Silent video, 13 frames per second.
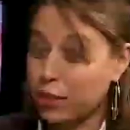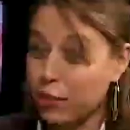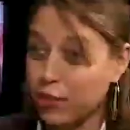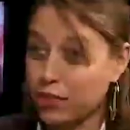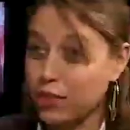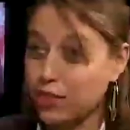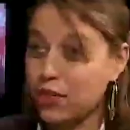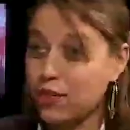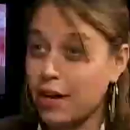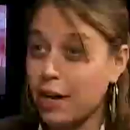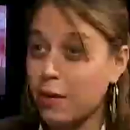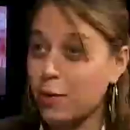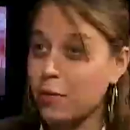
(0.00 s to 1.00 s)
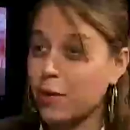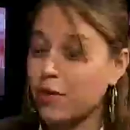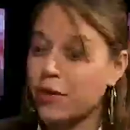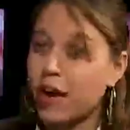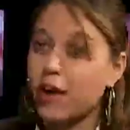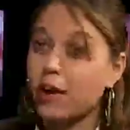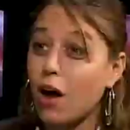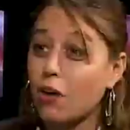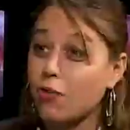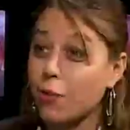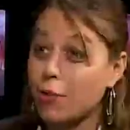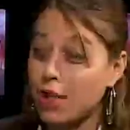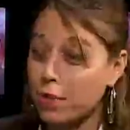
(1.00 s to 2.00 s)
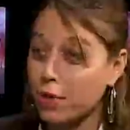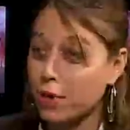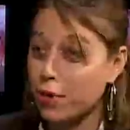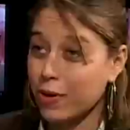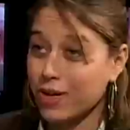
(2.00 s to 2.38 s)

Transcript: the organization that I work with, got a call from an immigrant